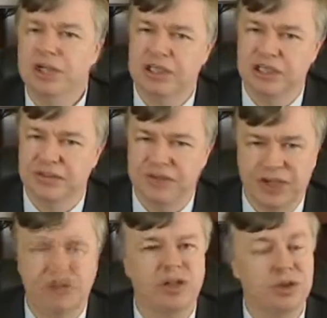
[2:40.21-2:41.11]
in the
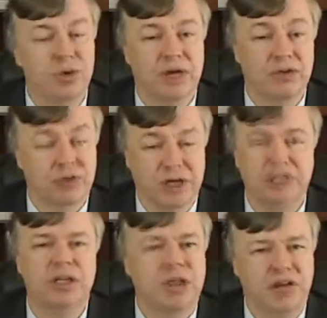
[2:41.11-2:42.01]
event that you have a
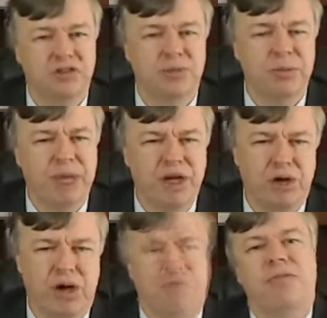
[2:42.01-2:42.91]
trade that has to be paid
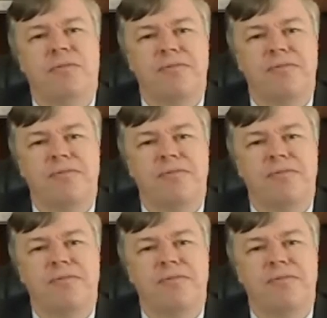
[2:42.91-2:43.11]
off.